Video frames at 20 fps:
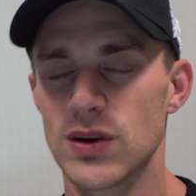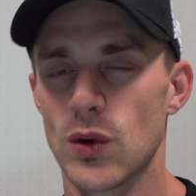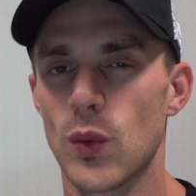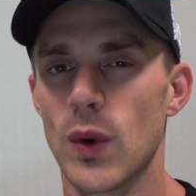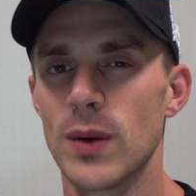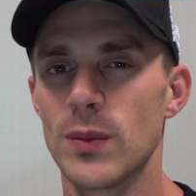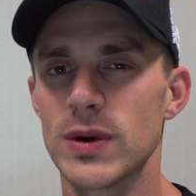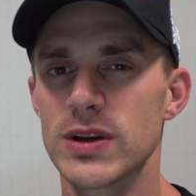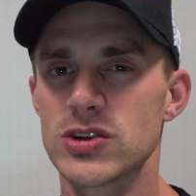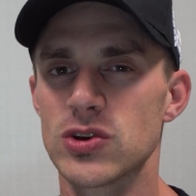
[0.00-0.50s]
that
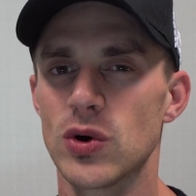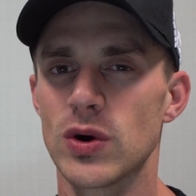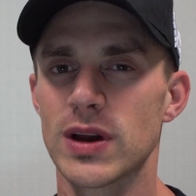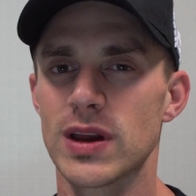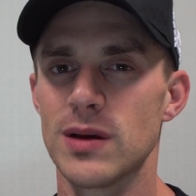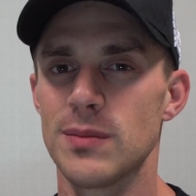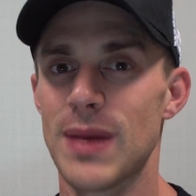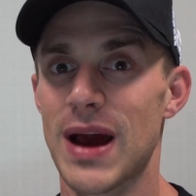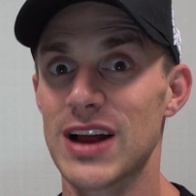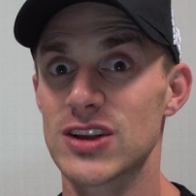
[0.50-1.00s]
when we're
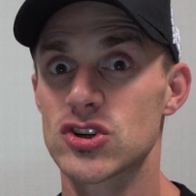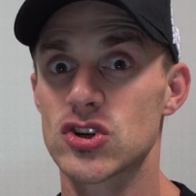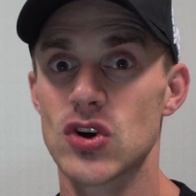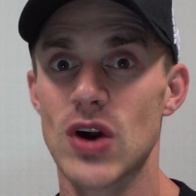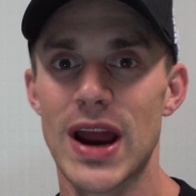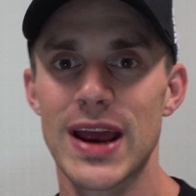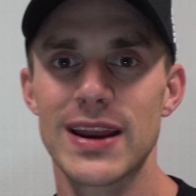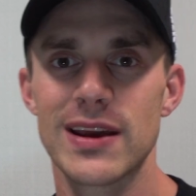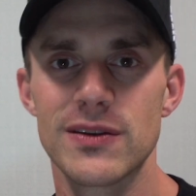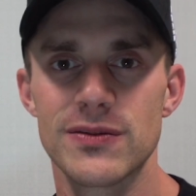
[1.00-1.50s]
talking about
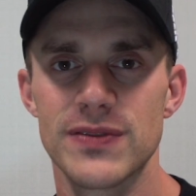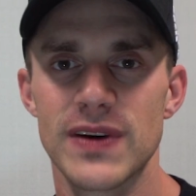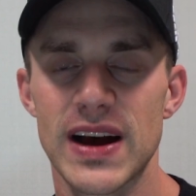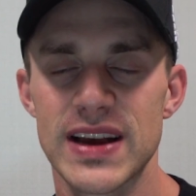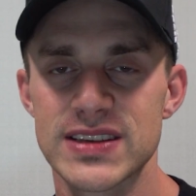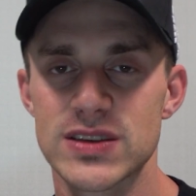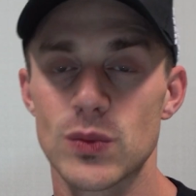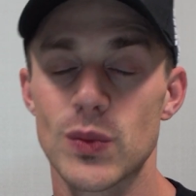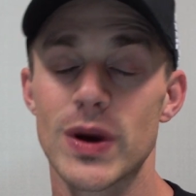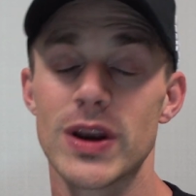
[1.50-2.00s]
training
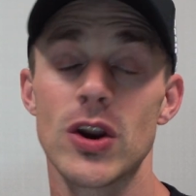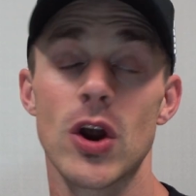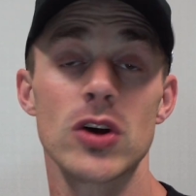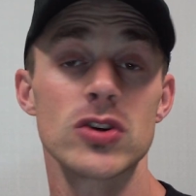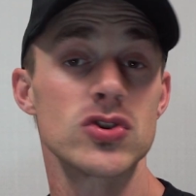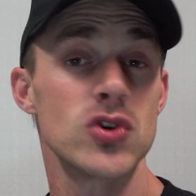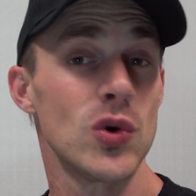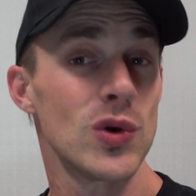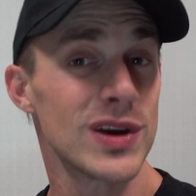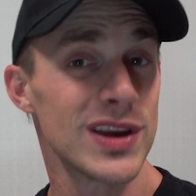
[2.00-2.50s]
fasted, we're
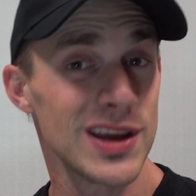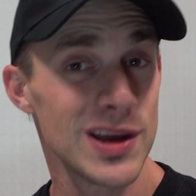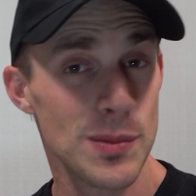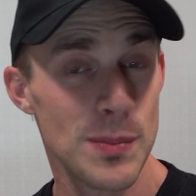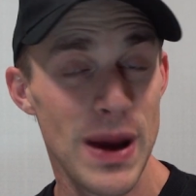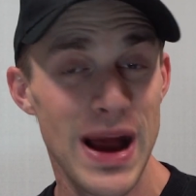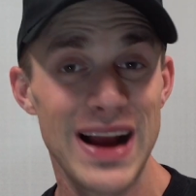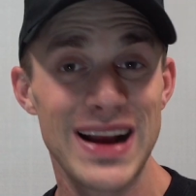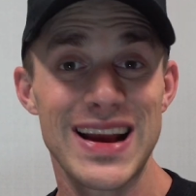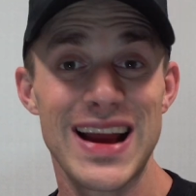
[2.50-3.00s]
not talking
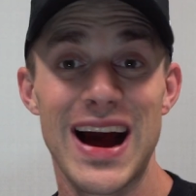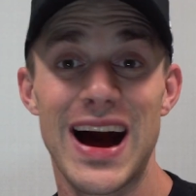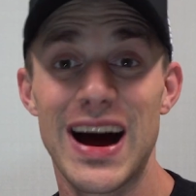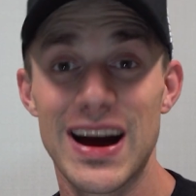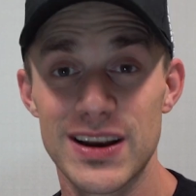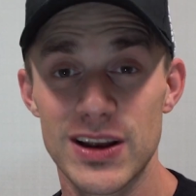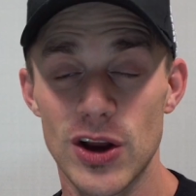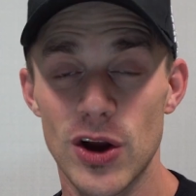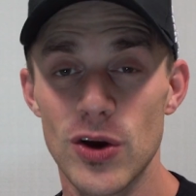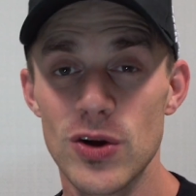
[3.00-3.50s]
about
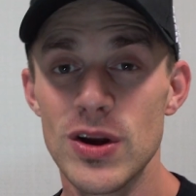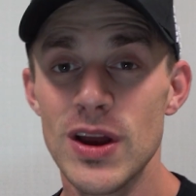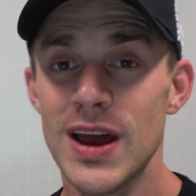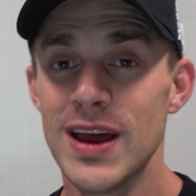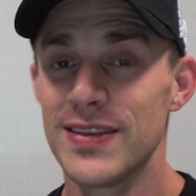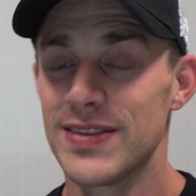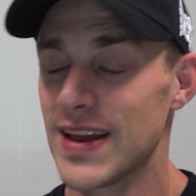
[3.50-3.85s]
cardio.